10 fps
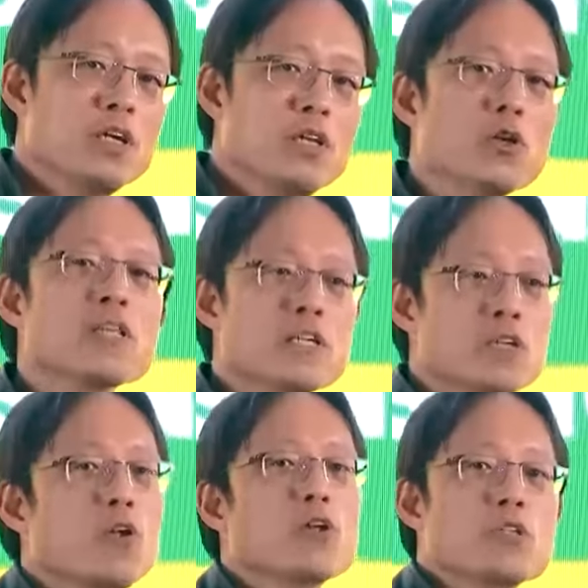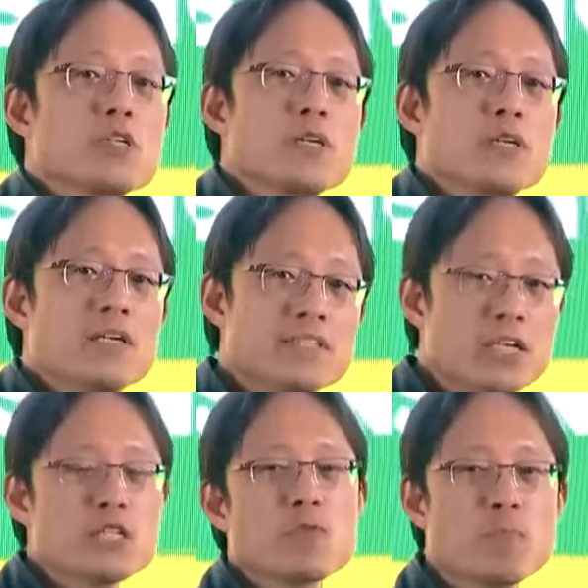not that technology is
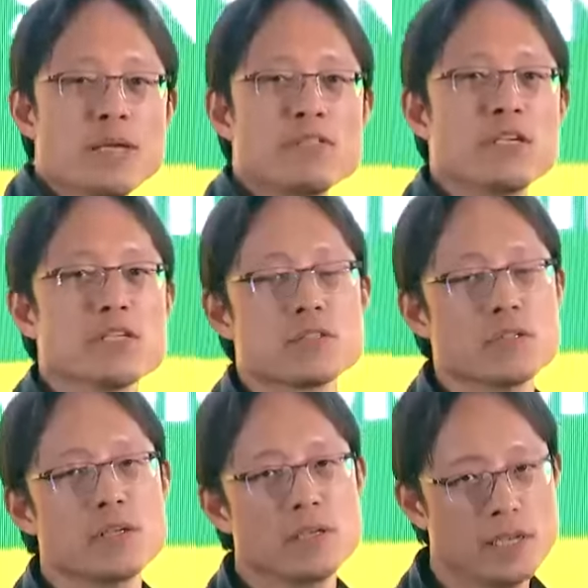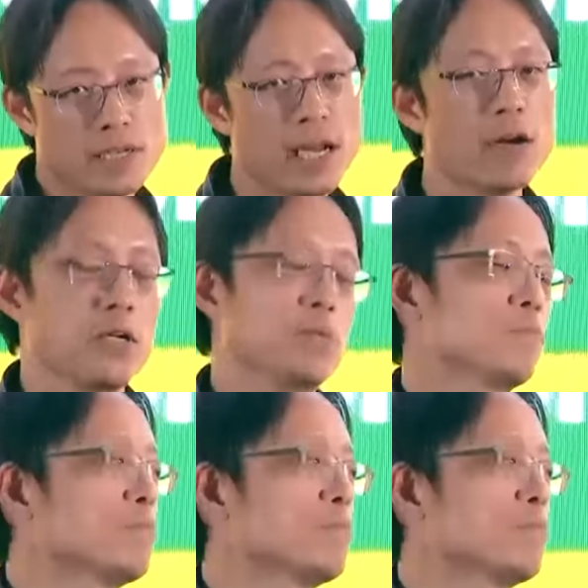actually replacing us entirely.